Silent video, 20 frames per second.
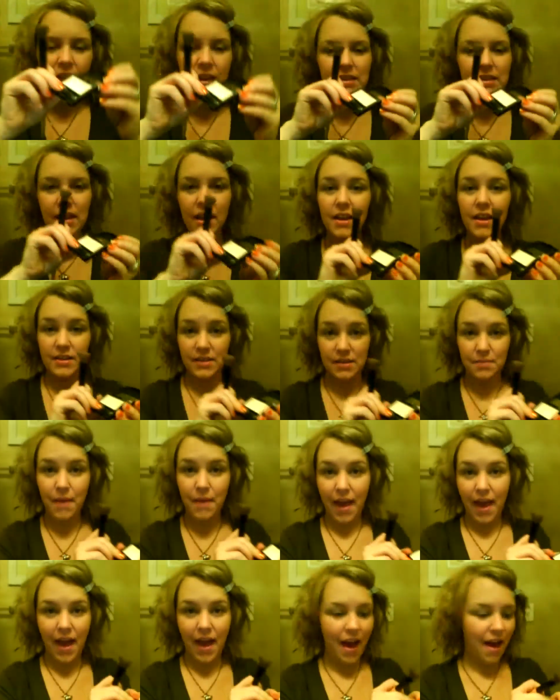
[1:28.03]
It's a
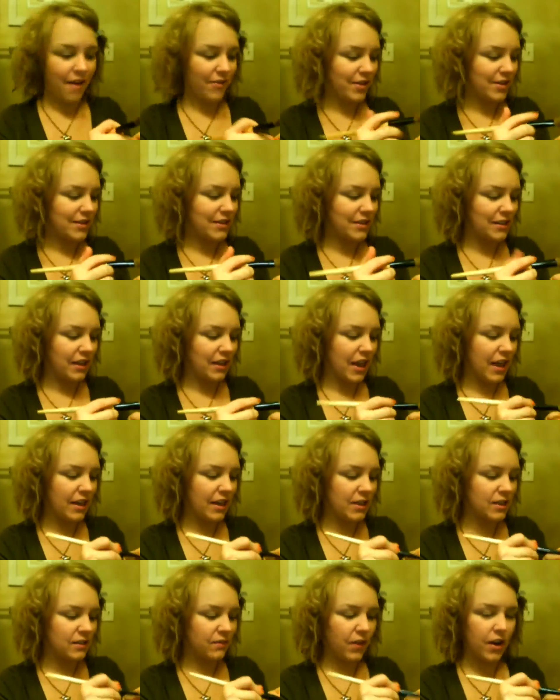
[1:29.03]
matte,
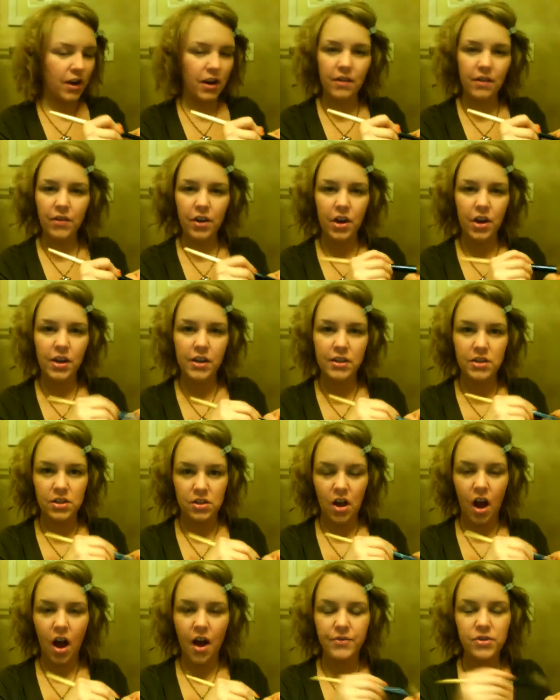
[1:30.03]
obviously, and it's very, very
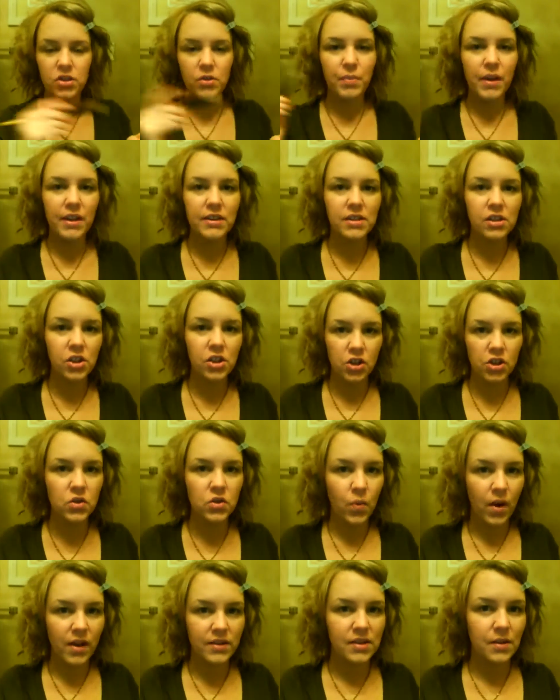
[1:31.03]
soft. So basically,
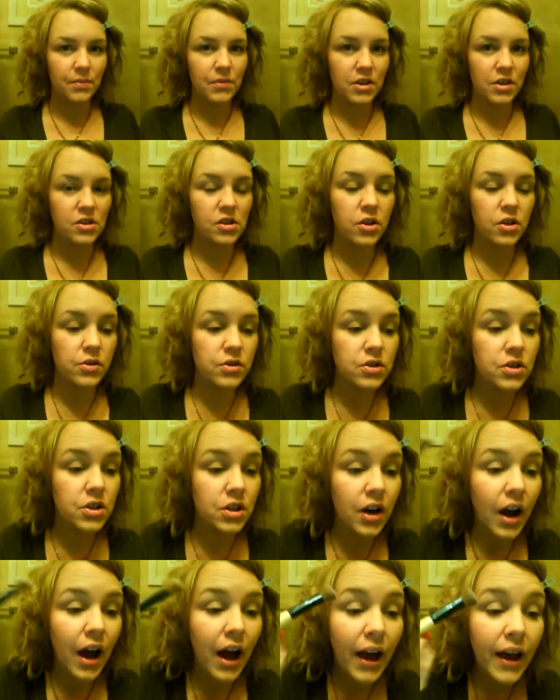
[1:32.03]
you just want something that's close
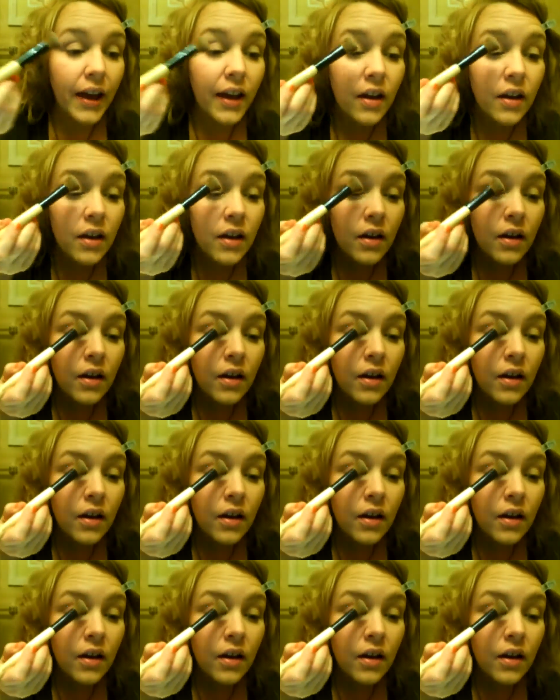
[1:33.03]
to your eye